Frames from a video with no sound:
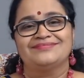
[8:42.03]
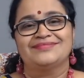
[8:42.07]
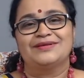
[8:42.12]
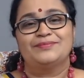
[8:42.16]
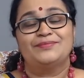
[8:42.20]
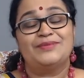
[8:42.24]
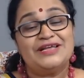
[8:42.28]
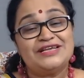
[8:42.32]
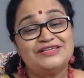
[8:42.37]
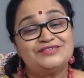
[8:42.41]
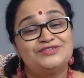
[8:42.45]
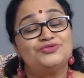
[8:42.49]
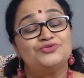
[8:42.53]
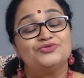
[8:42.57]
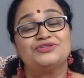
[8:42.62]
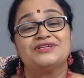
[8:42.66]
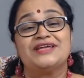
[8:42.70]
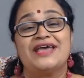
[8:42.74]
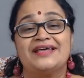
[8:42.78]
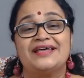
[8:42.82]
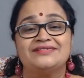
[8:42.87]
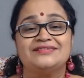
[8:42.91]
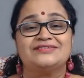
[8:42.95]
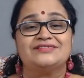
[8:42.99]
Please do
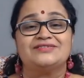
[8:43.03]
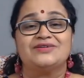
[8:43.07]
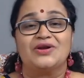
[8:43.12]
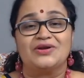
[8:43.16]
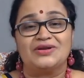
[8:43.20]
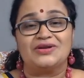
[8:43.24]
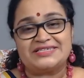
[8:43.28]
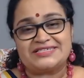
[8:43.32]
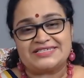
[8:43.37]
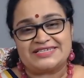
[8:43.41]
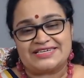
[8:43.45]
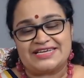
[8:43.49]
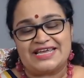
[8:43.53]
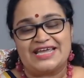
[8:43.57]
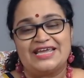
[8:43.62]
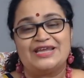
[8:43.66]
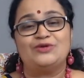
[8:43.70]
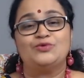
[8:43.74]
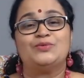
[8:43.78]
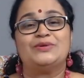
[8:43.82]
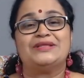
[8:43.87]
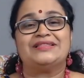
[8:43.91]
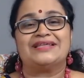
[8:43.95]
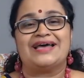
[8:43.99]
share this knowledge
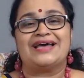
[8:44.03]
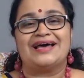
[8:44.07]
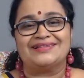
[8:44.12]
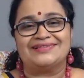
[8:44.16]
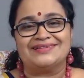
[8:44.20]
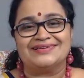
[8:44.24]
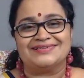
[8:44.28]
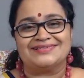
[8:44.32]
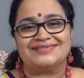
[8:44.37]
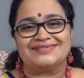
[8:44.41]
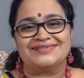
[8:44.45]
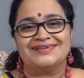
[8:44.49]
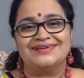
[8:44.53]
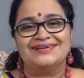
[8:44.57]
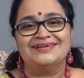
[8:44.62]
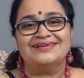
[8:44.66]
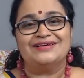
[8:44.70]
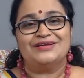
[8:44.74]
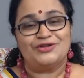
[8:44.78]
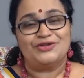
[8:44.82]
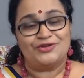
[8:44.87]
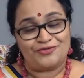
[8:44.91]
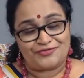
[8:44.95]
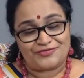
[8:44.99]
gained with others,
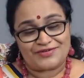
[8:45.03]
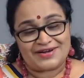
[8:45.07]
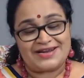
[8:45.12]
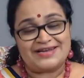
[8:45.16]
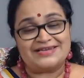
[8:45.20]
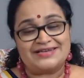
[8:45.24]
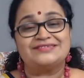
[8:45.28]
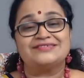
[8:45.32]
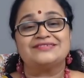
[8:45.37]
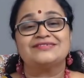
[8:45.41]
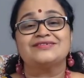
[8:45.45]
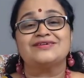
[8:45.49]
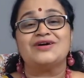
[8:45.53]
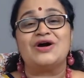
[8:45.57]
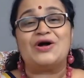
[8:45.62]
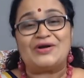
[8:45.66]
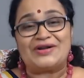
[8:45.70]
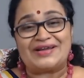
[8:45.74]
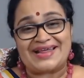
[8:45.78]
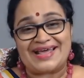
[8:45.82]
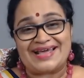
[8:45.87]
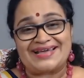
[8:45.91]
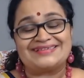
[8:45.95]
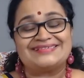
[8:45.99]
your friends,
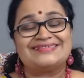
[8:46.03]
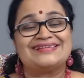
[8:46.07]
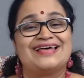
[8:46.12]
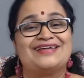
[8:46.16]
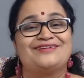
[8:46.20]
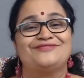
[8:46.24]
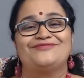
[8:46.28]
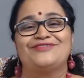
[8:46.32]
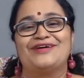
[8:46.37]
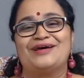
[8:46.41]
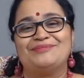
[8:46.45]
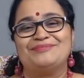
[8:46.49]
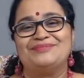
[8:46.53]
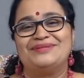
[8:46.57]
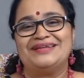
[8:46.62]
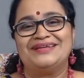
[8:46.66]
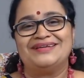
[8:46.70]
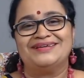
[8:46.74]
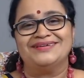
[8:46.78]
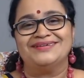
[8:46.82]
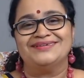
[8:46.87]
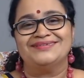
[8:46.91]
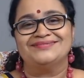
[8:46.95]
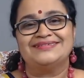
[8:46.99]
contacts and
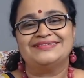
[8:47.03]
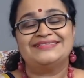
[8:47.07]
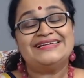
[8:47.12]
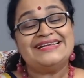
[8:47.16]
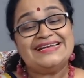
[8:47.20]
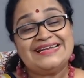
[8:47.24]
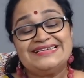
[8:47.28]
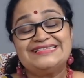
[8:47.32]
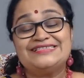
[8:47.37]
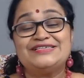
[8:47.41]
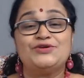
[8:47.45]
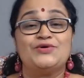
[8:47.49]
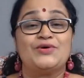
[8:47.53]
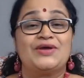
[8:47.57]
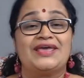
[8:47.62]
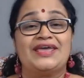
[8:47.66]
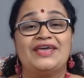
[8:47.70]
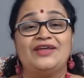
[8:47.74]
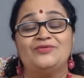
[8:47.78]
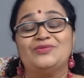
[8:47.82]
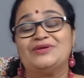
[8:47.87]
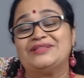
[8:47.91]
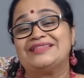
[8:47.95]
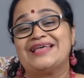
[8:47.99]
family. Till I see you
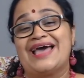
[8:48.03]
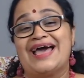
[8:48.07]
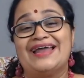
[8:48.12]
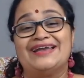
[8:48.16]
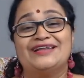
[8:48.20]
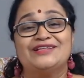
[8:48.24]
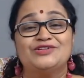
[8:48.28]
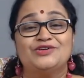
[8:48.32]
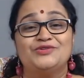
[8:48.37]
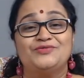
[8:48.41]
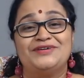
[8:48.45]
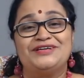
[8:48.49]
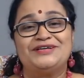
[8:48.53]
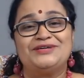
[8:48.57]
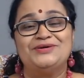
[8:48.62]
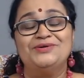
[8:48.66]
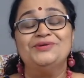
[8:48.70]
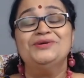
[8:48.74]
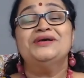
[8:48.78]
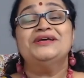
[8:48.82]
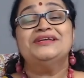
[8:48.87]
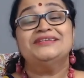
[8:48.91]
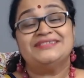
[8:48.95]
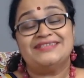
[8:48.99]
again with another video,
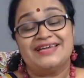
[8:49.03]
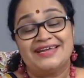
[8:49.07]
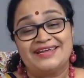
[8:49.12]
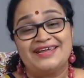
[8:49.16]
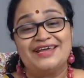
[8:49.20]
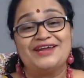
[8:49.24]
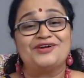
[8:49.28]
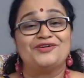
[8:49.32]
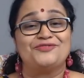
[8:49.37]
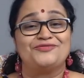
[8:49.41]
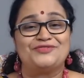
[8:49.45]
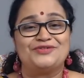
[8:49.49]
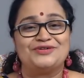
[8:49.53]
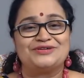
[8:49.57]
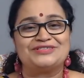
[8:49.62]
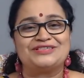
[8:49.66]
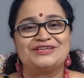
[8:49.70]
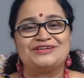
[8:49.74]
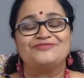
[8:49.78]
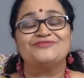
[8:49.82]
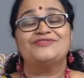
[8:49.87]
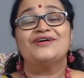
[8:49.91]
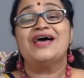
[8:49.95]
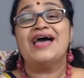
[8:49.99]
take care of
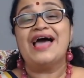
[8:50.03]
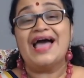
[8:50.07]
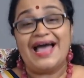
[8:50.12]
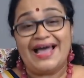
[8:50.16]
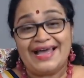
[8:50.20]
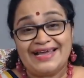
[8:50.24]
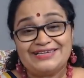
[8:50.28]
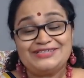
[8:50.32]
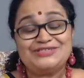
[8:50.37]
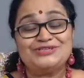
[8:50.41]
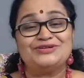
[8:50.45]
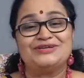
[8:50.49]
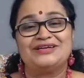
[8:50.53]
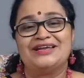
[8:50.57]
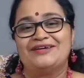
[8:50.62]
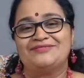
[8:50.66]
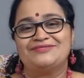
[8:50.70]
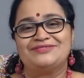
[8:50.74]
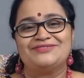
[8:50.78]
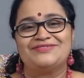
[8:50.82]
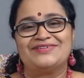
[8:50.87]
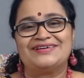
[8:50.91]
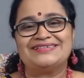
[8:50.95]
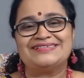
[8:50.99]
yourself and your
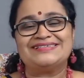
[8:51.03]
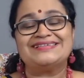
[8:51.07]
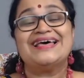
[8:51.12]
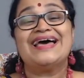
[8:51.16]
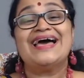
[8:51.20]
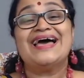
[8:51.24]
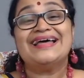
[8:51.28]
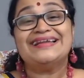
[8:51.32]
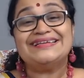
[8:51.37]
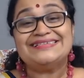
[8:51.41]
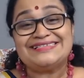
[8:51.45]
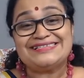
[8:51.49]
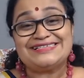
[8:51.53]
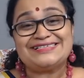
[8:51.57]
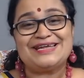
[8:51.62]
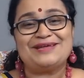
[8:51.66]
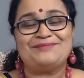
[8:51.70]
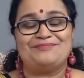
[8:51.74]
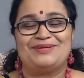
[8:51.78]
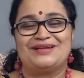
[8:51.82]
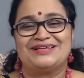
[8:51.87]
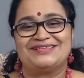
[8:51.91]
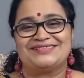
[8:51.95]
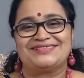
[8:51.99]
loved ones and stay
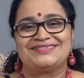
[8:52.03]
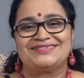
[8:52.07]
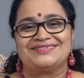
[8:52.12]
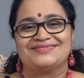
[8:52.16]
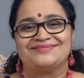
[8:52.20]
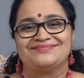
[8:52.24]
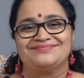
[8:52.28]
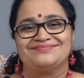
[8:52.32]
blessed.